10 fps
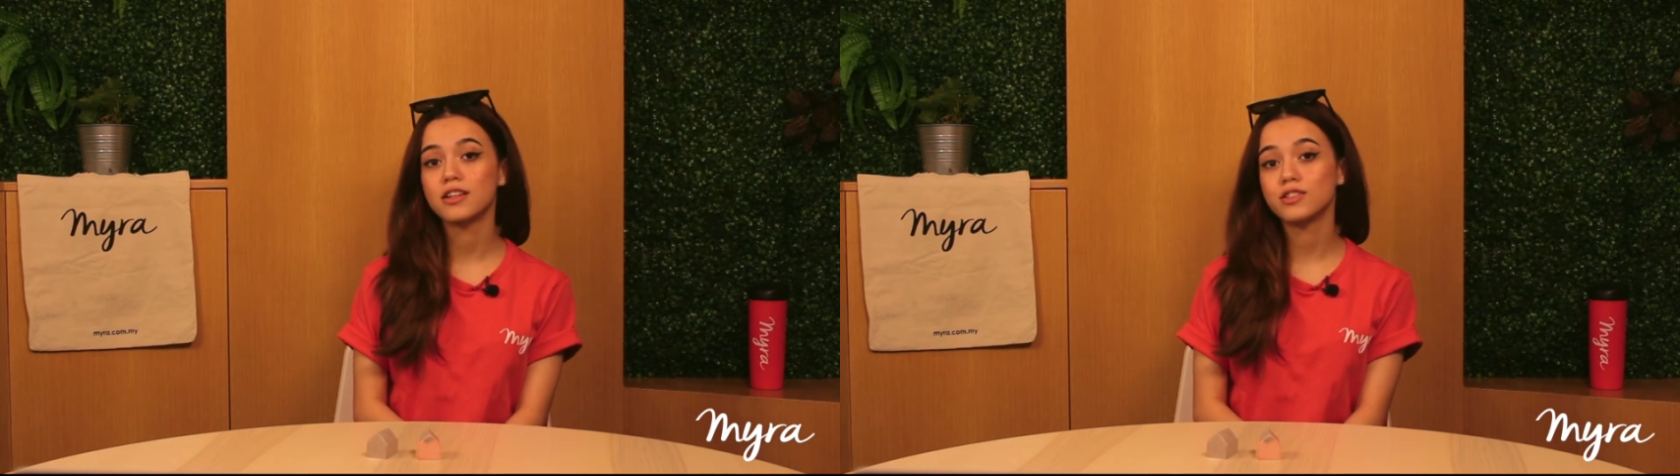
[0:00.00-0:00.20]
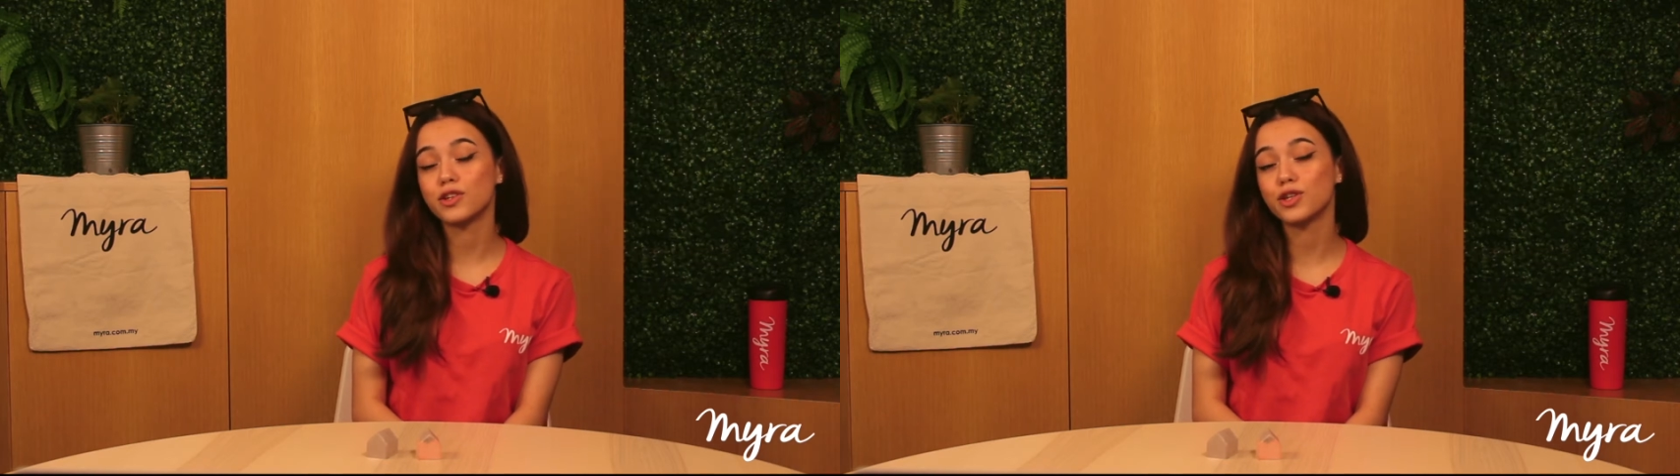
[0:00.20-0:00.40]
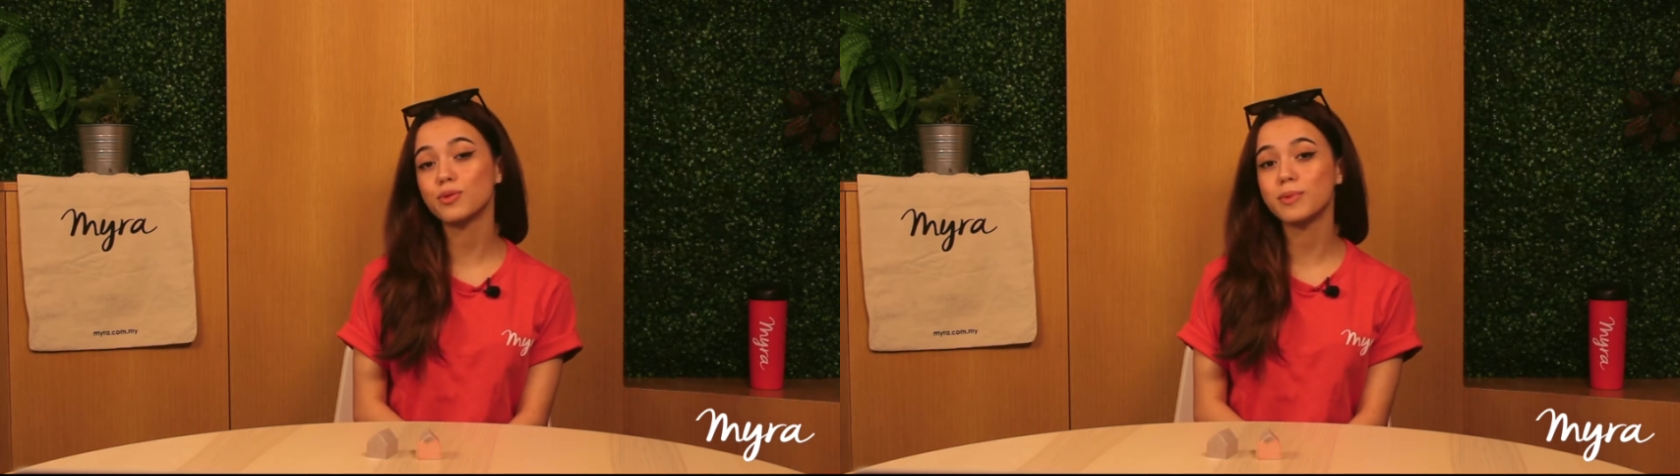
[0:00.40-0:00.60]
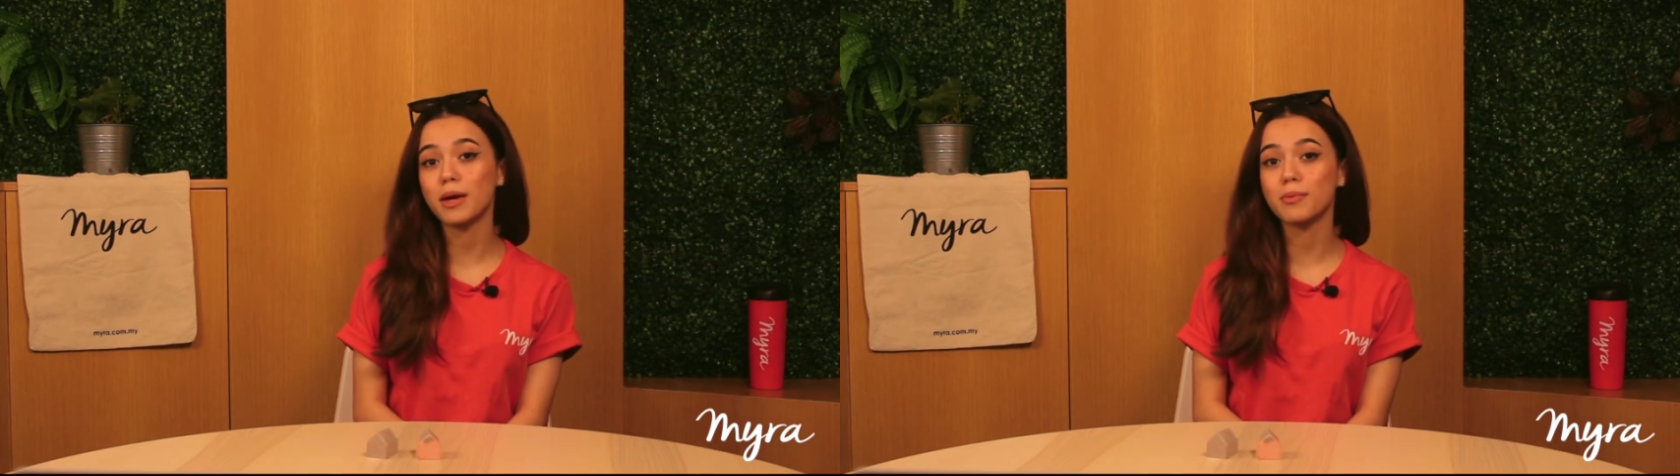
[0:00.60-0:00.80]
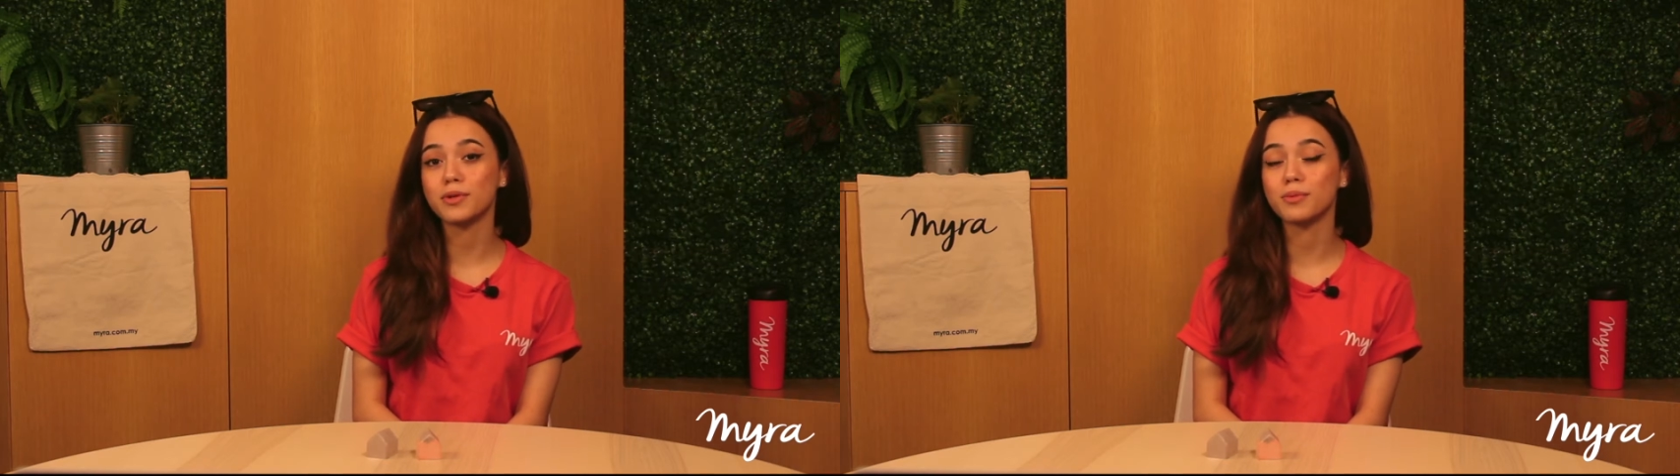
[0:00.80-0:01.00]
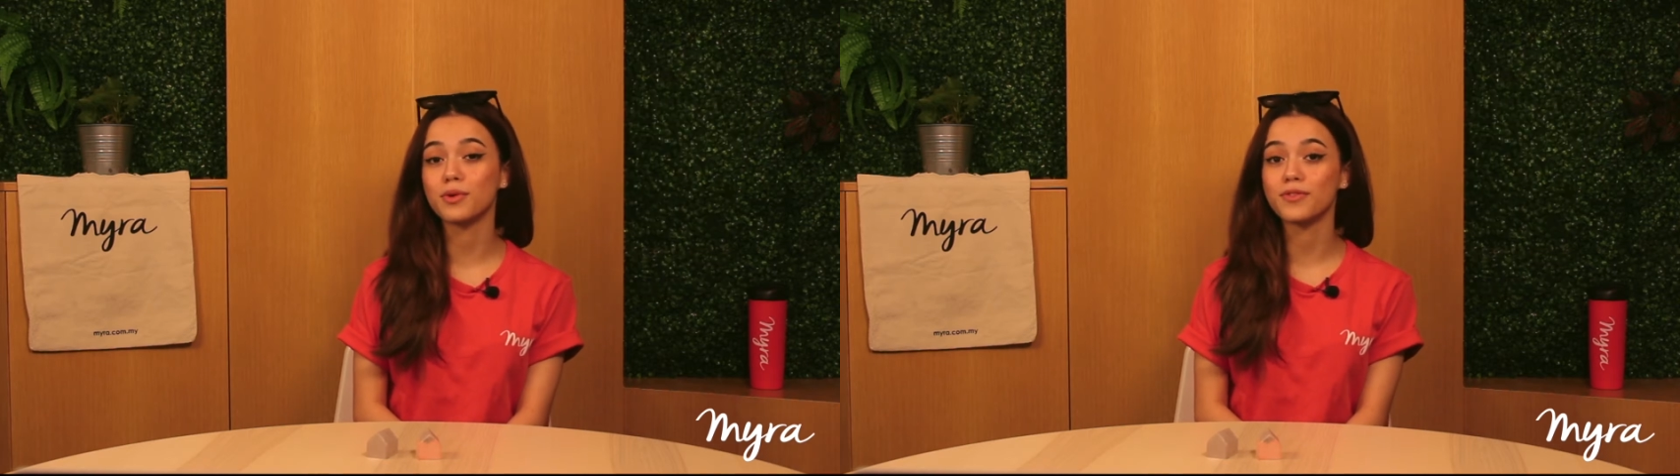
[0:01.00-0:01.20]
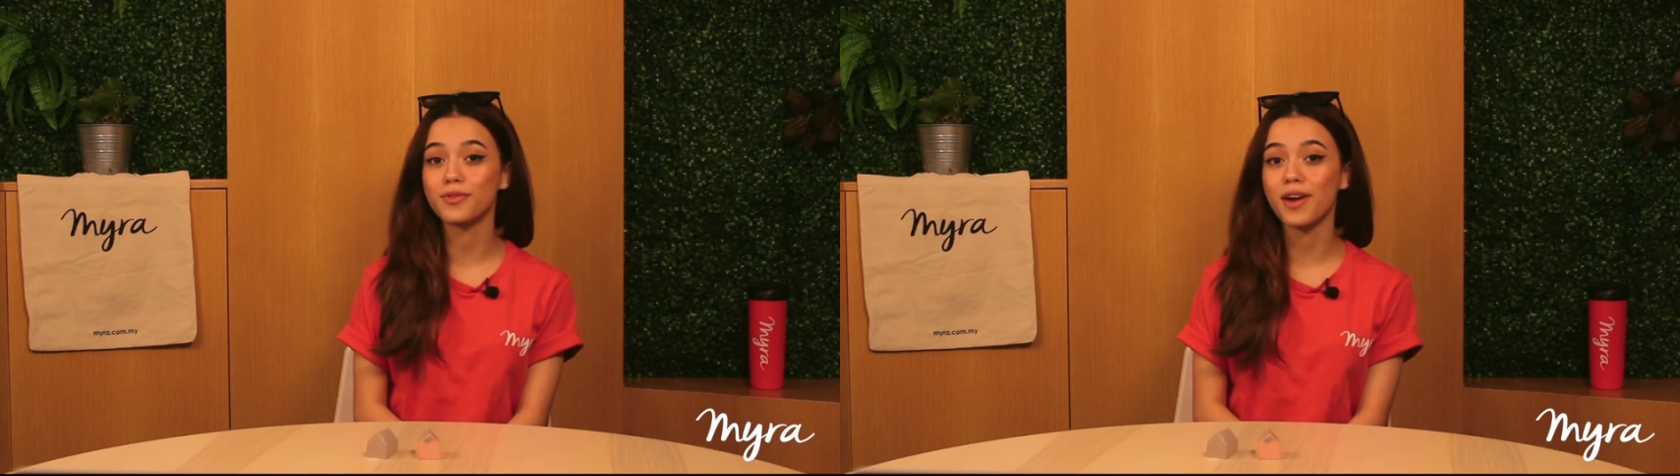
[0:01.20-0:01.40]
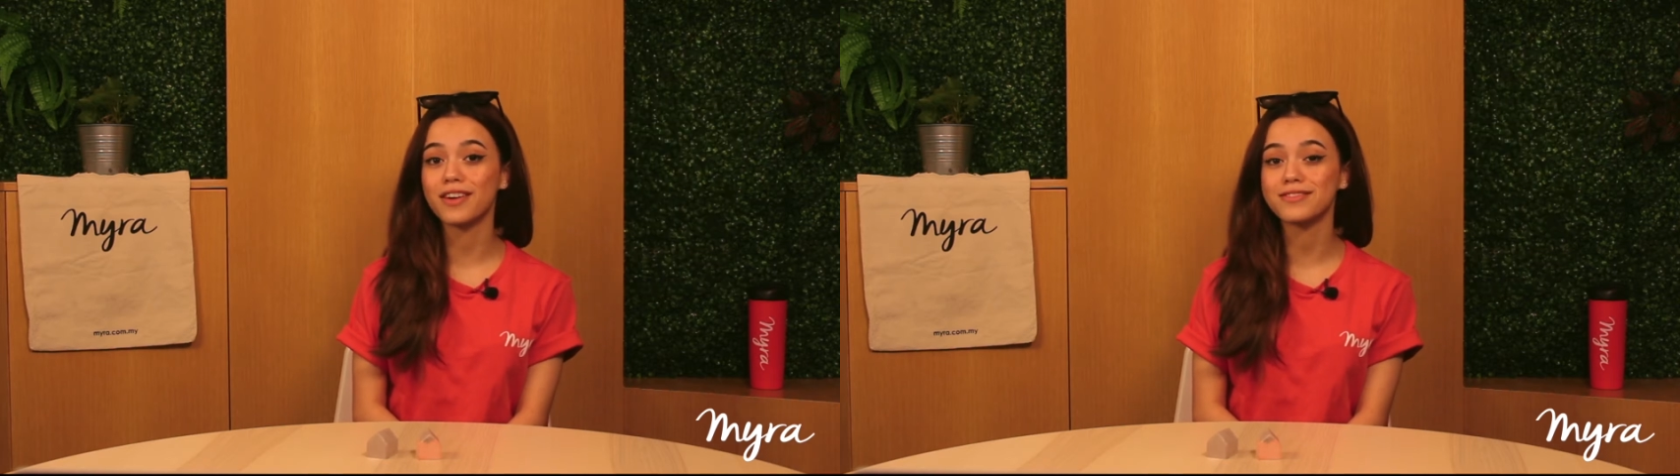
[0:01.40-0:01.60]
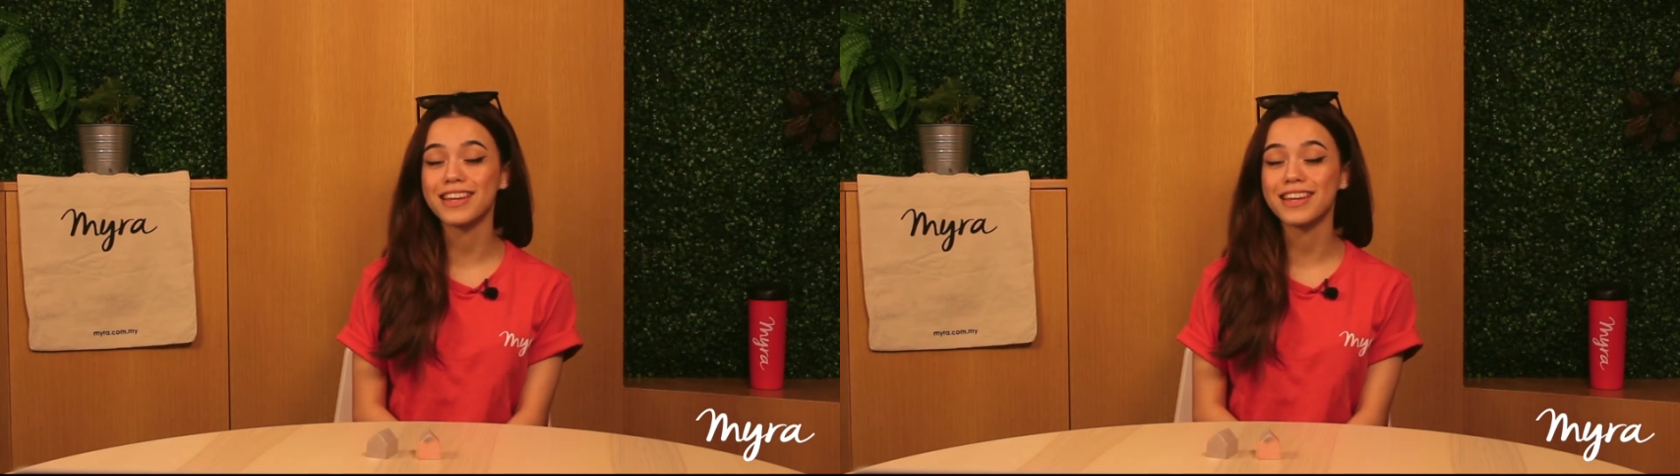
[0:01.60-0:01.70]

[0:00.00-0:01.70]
so you'll be able to move around